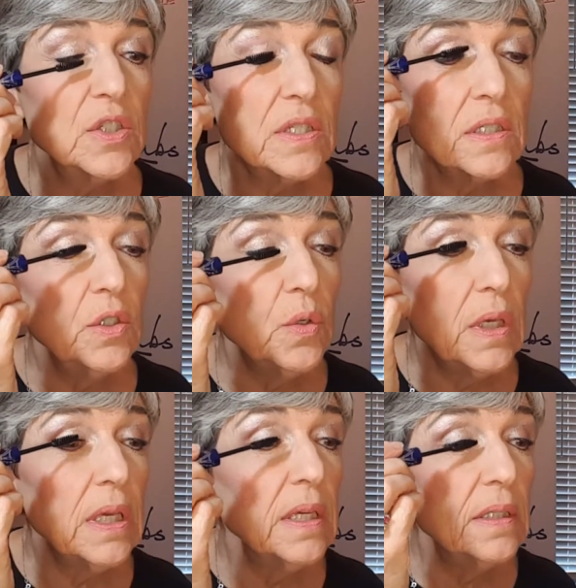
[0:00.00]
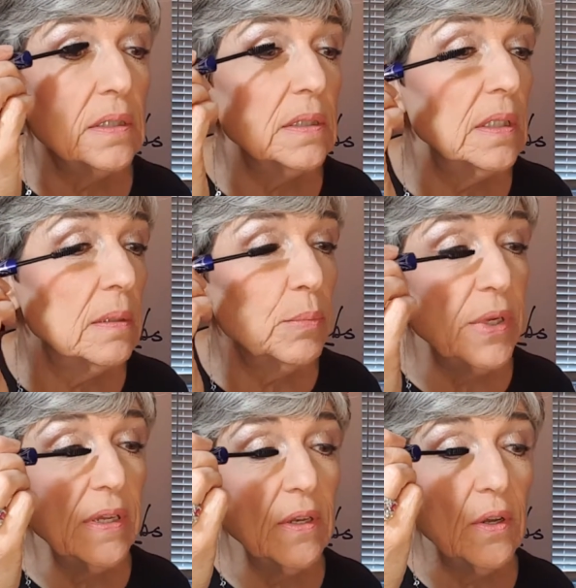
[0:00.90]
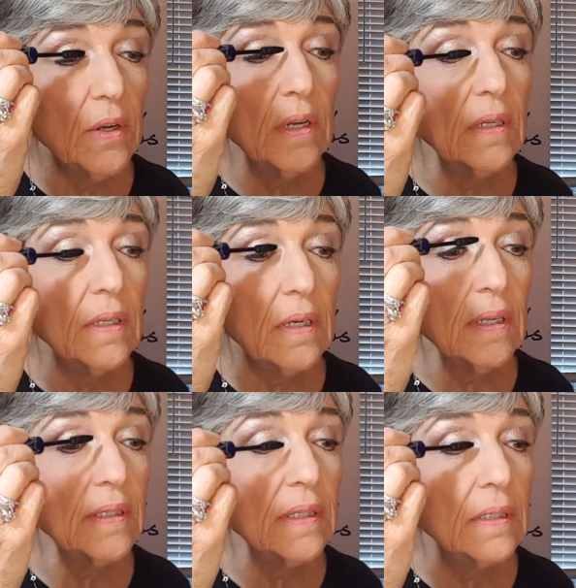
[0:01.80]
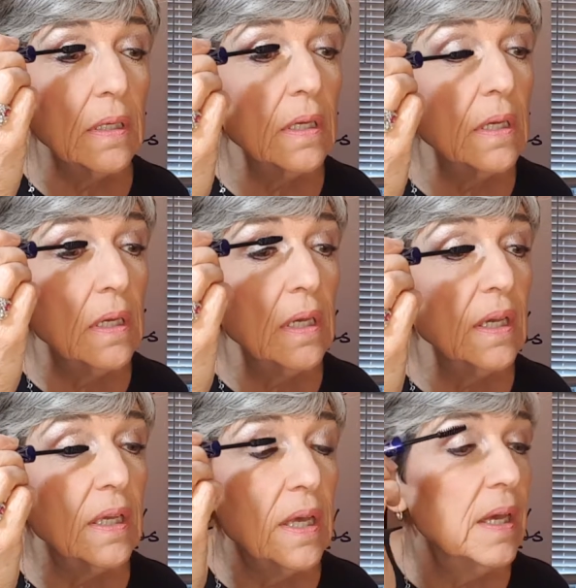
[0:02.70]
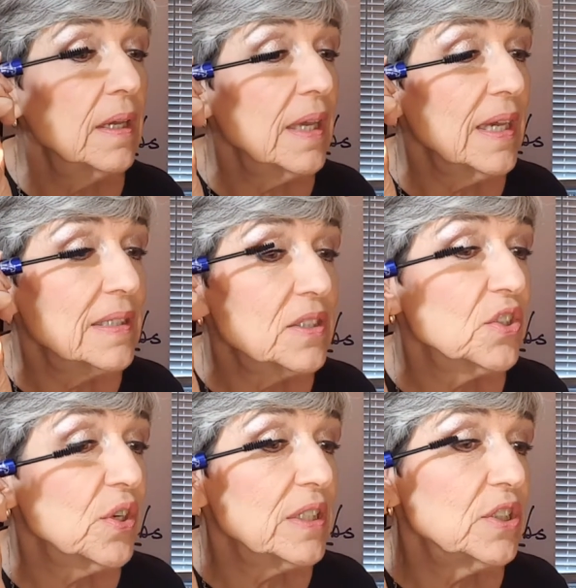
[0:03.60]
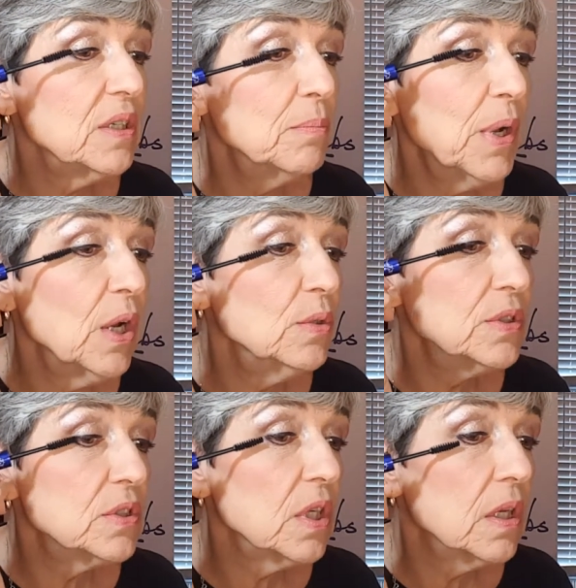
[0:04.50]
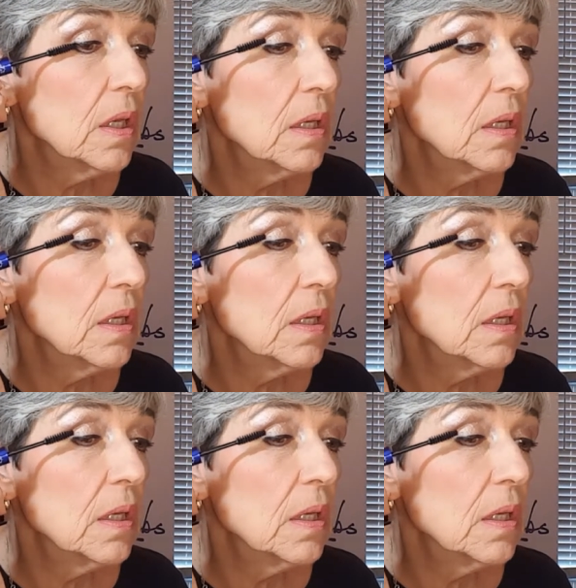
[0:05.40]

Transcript: She has a new kitten and I'm bringing her a little cat scratching post.